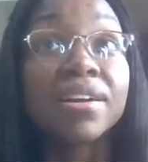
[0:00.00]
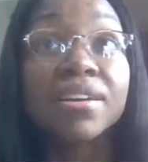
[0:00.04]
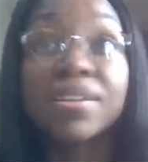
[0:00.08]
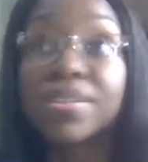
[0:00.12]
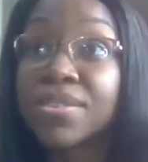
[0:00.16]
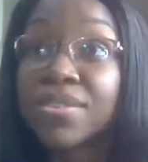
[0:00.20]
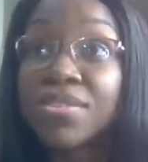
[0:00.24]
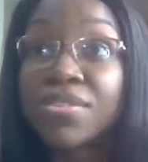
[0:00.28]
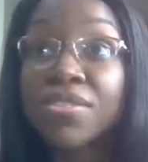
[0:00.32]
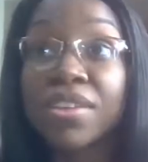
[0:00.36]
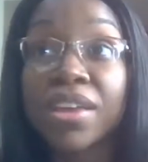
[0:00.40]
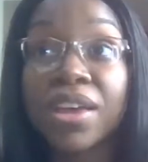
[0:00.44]

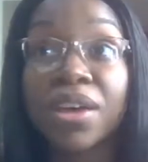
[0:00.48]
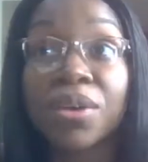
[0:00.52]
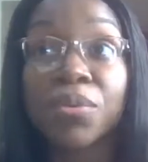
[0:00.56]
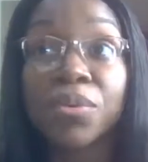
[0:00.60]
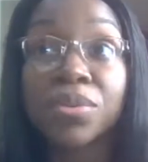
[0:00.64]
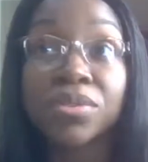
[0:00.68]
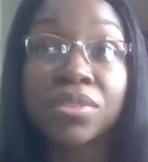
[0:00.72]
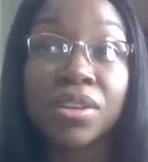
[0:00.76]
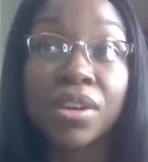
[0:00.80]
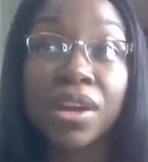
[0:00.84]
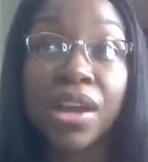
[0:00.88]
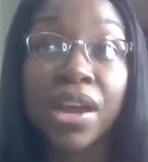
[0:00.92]
understand
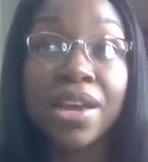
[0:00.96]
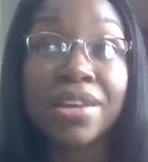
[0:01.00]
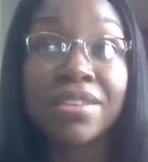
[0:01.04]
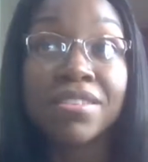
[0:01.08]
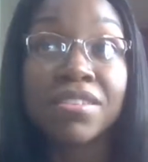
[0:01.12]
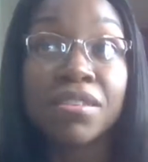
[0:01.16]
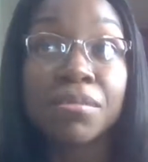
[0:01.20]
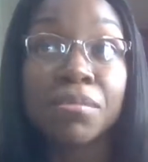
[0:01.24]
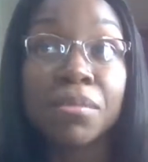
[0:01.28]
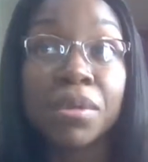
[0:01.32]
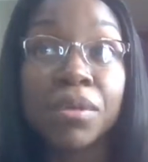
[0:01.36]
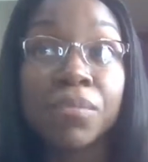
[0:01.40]
what they're
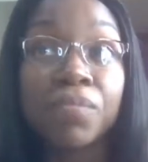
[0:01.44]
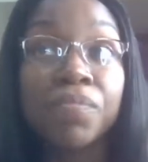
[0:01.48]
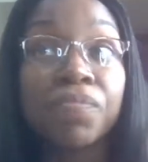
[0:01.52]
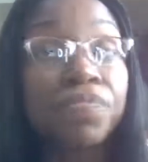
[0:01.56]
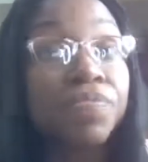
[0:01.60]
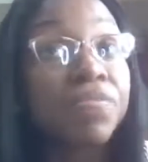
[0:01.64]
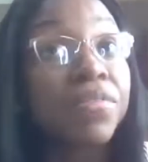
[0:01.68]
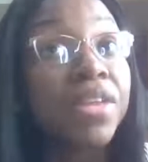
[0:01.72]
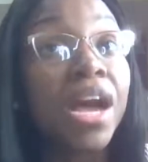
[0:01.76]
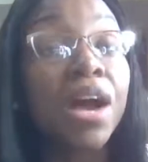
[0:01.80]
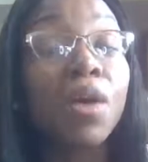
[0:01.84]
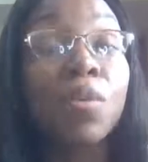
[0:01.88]
asking me.
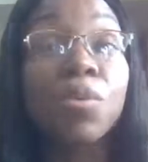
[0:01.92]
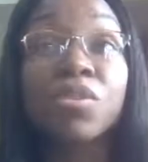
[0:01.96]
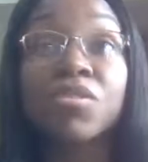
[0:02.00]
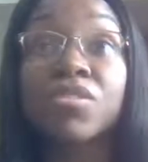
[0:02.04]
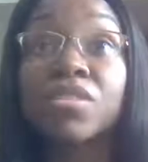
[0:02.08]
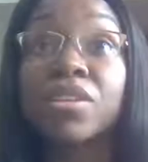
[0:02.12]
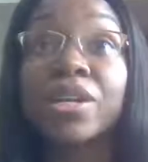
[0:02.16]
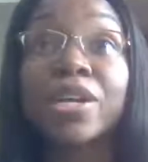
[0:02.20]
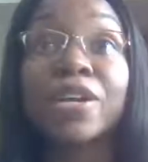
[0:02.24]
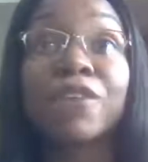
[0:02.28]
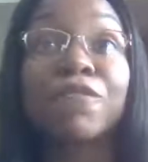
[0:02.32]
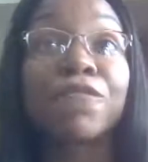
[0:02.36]
I was
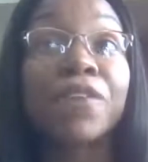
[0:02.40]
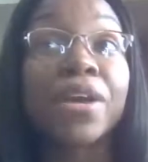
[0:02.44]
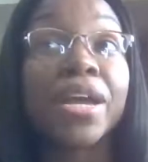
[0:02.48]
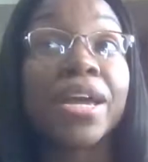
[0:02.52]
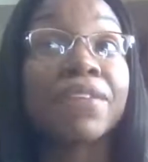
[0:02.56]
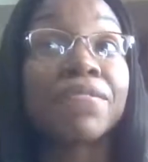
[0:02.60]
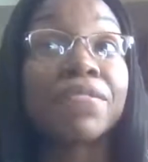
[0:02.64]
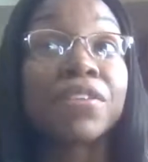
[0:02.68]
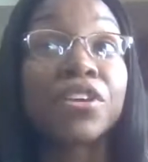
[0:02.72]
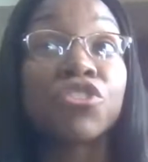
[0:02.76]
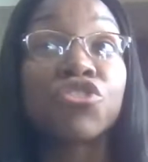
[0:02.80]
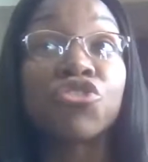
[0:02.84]
looking for
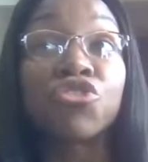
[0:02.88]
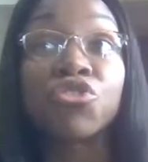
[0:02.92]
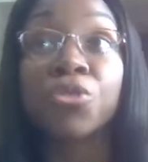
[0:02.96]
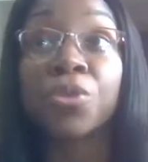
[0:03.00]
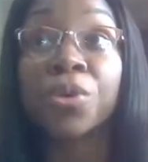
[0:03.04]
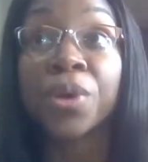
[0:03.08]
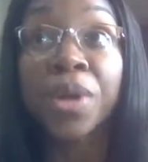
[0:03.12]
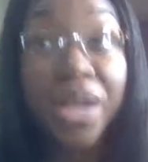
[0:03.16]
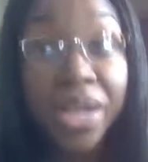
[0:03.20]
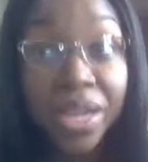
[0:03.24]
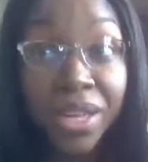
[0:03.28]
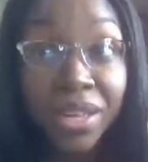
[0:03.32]
every
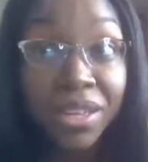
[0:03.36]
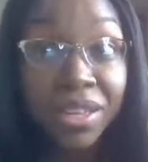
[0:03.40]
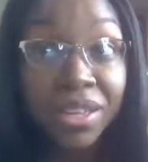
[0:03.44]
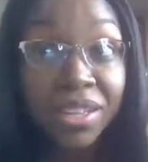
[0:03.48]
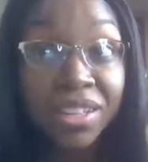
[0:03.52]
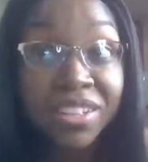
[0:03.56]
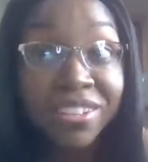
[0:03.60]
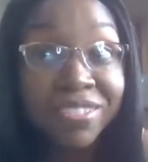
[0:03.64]
trick.